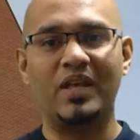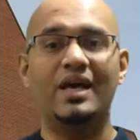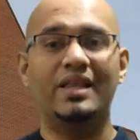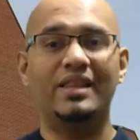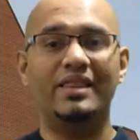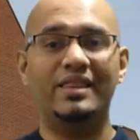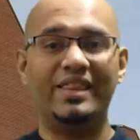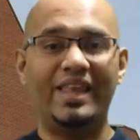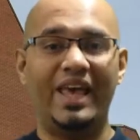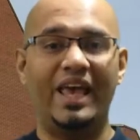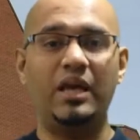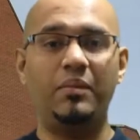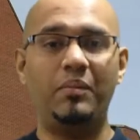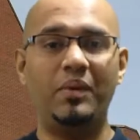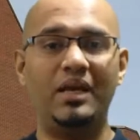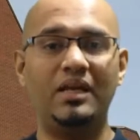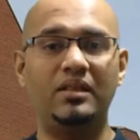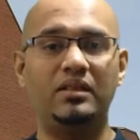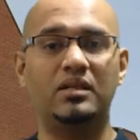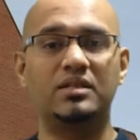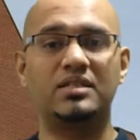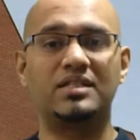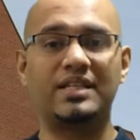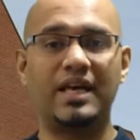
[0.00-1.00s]

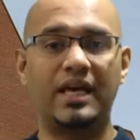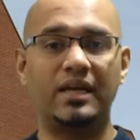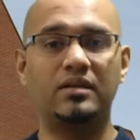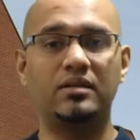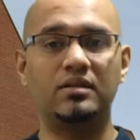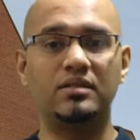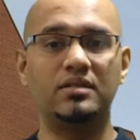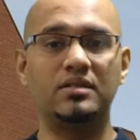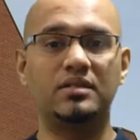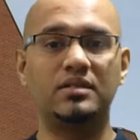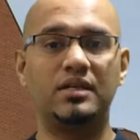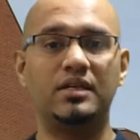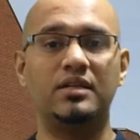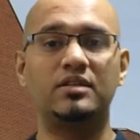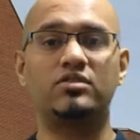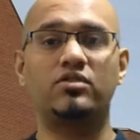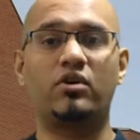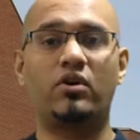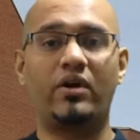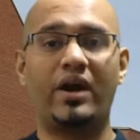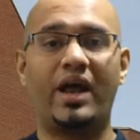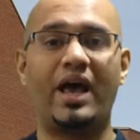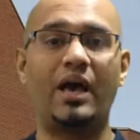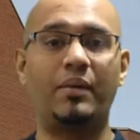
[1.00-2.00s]
Naming the tendencies
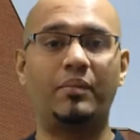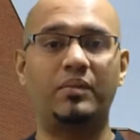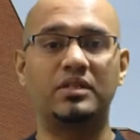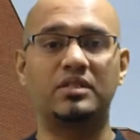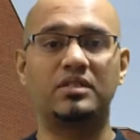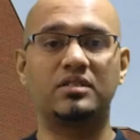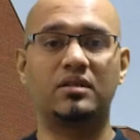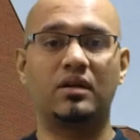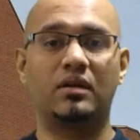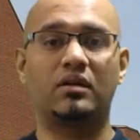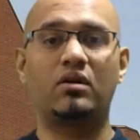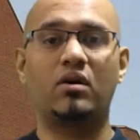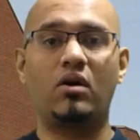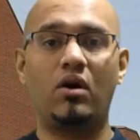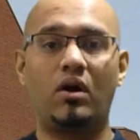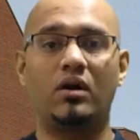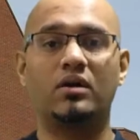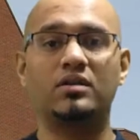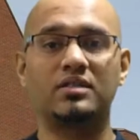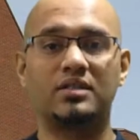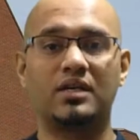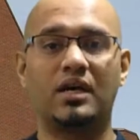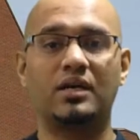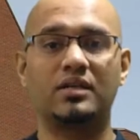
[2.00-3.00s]
or habits that
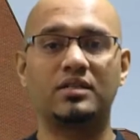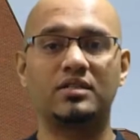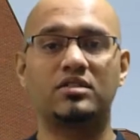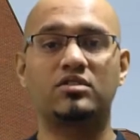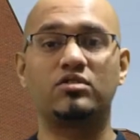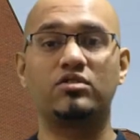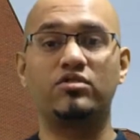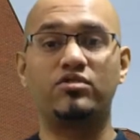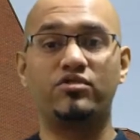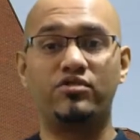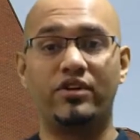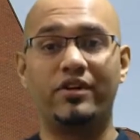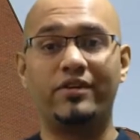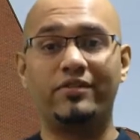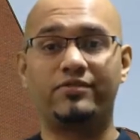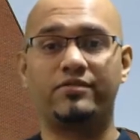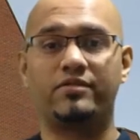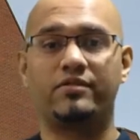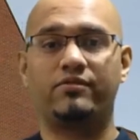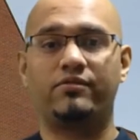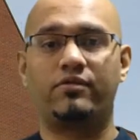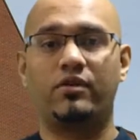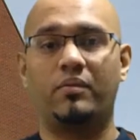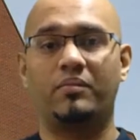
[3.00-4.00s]
cause us to drift
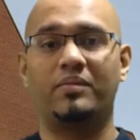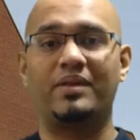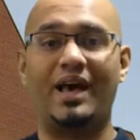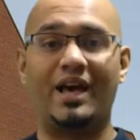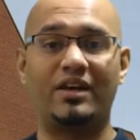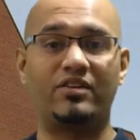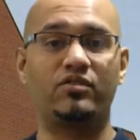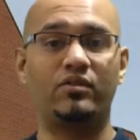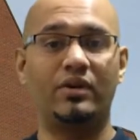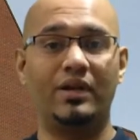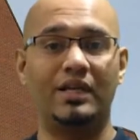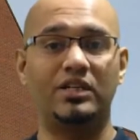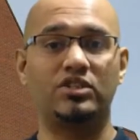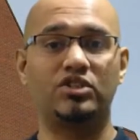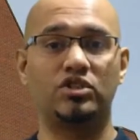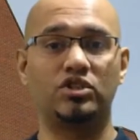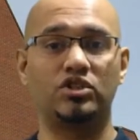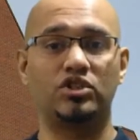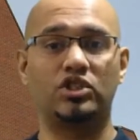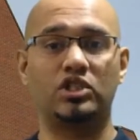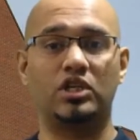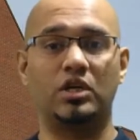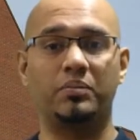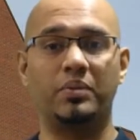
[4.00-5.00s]
from that
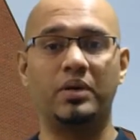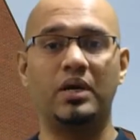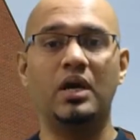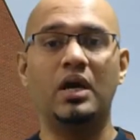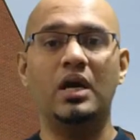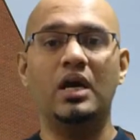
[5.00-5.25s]
relationship